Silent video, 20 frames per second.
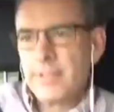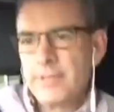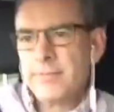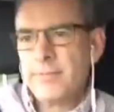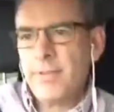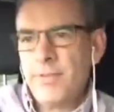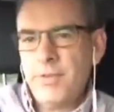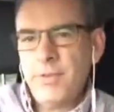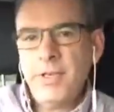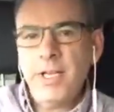
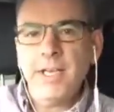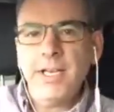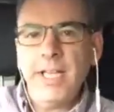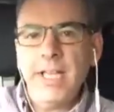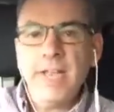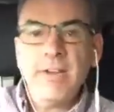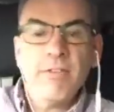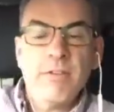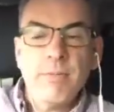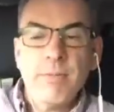if you're not
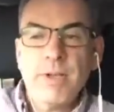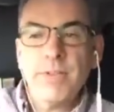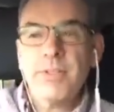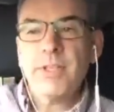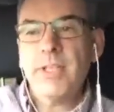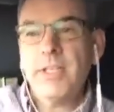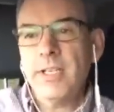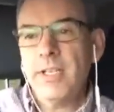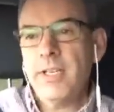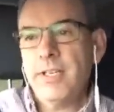angry about
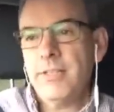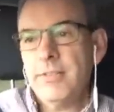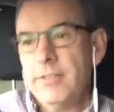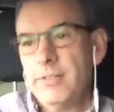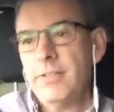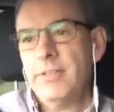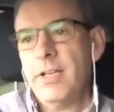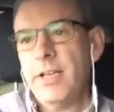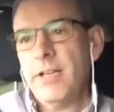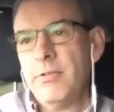that yet,
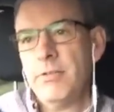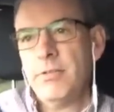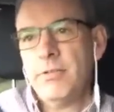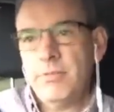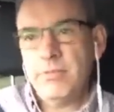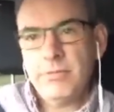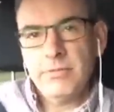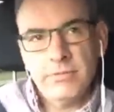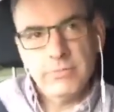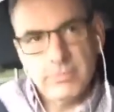I
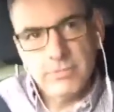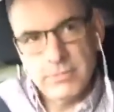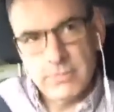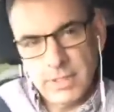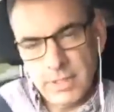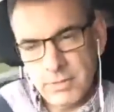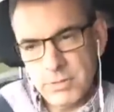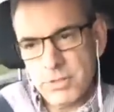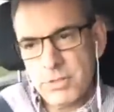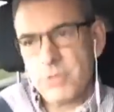
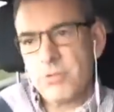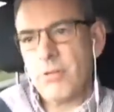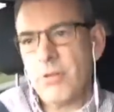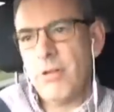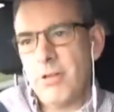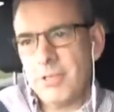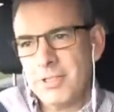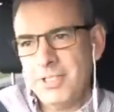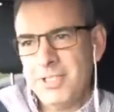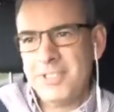would
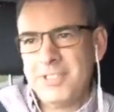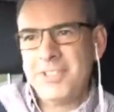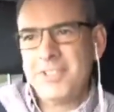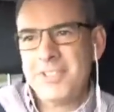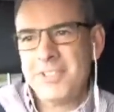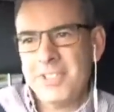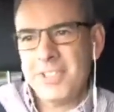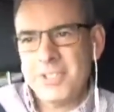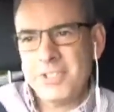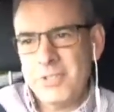strongly
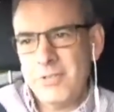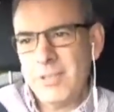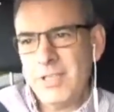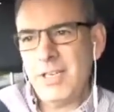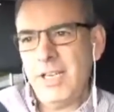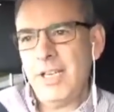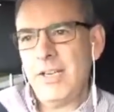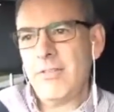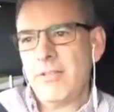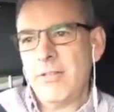suggest you get
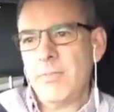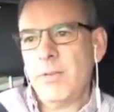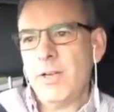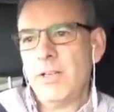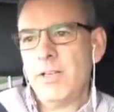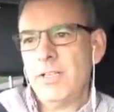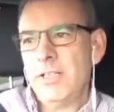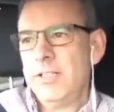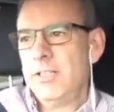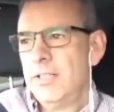angry about
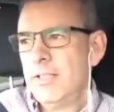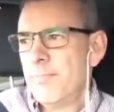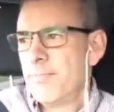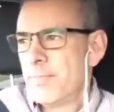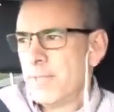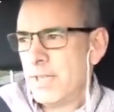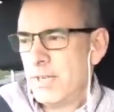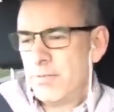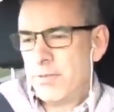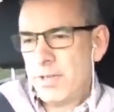it
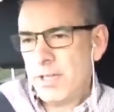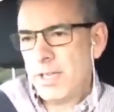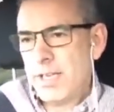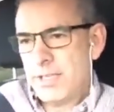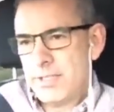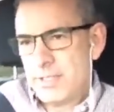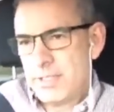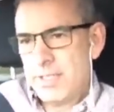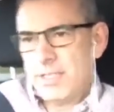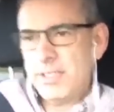and
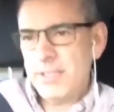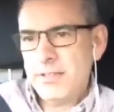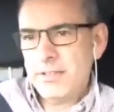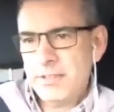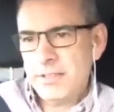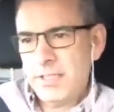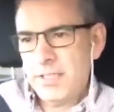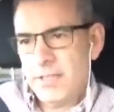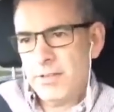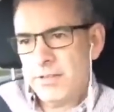realize that,
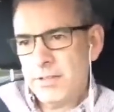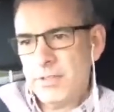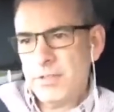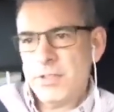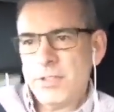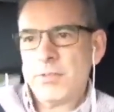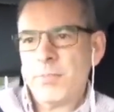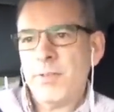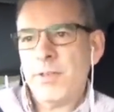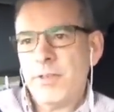you
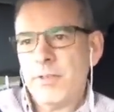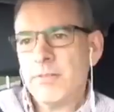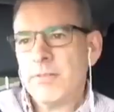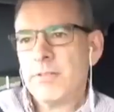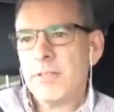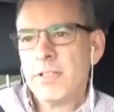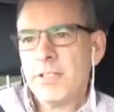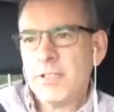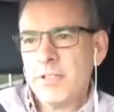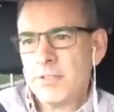just been,
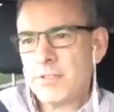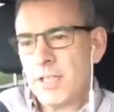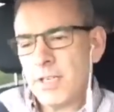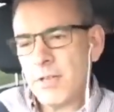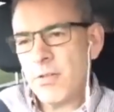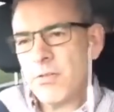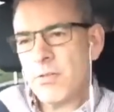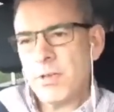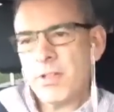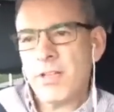it's like
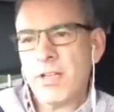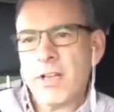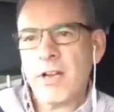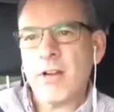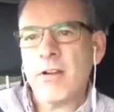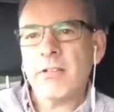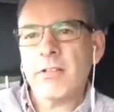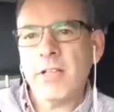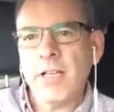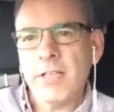going to the
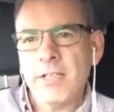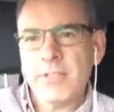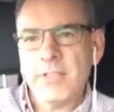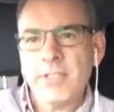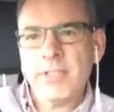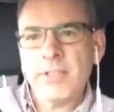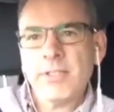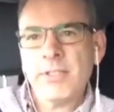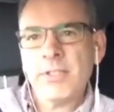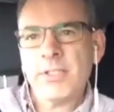car lot and
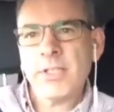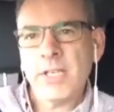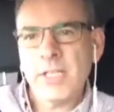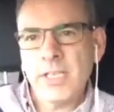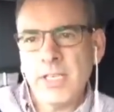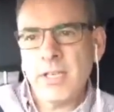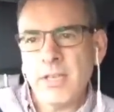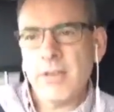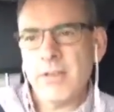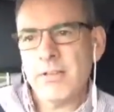seeing the shiny
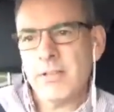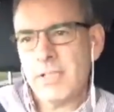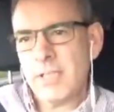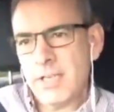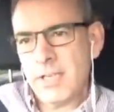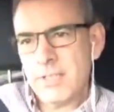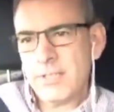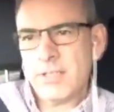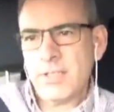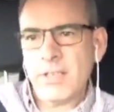car, and the
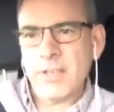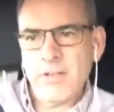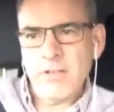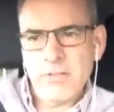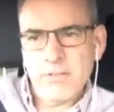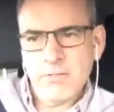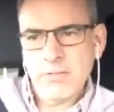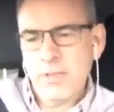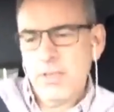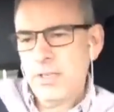guy's like,
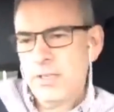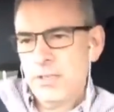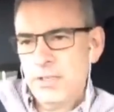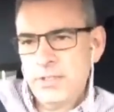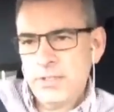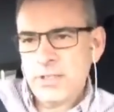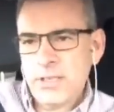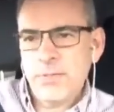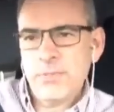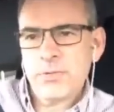oh, this
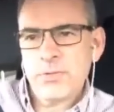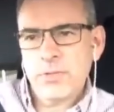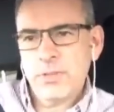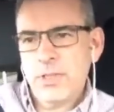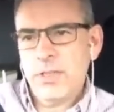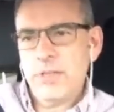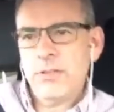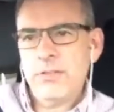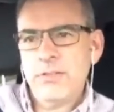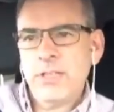comes with a
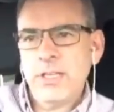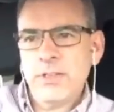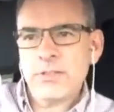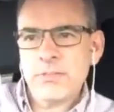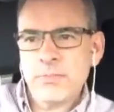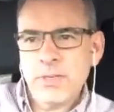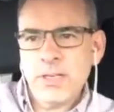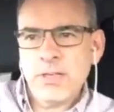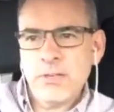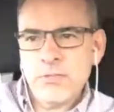
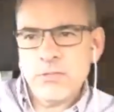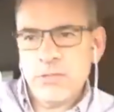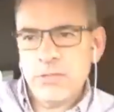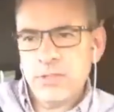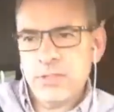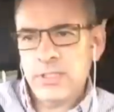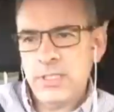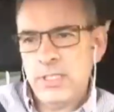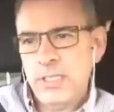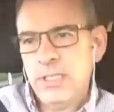100,000-mile
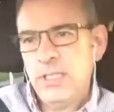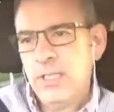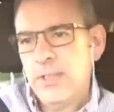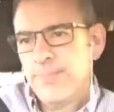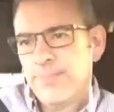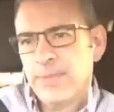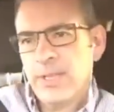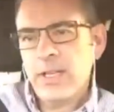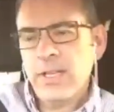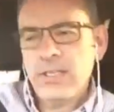warranty.
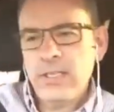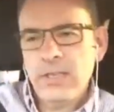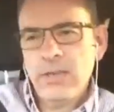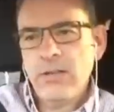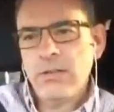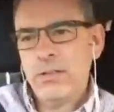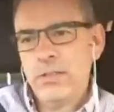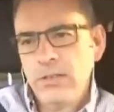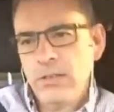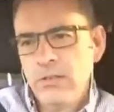A
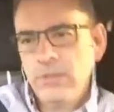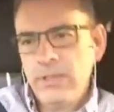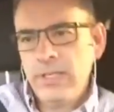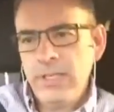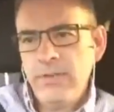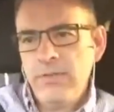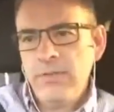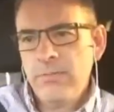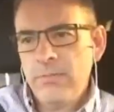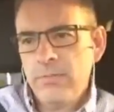little old lady
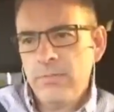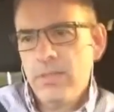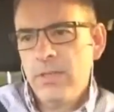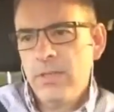from